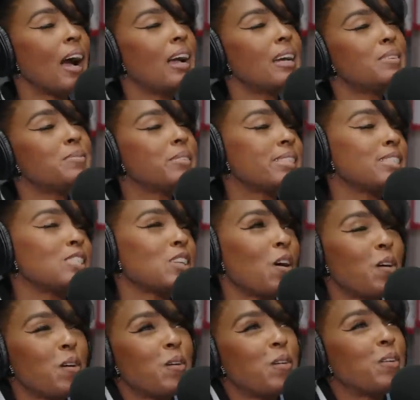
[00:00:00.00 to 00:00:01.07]
I am
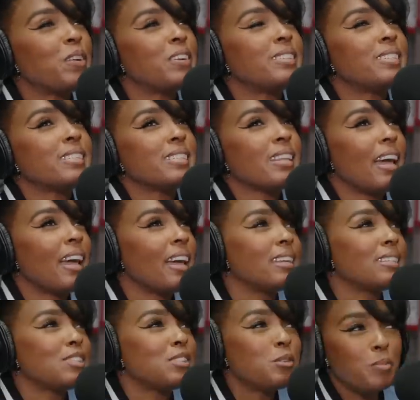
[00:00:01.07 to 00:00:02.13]
so just
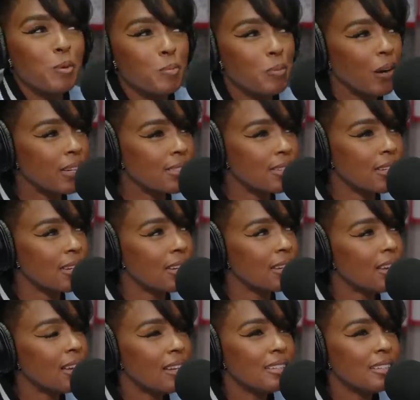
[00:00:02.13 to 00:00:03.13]
like super present,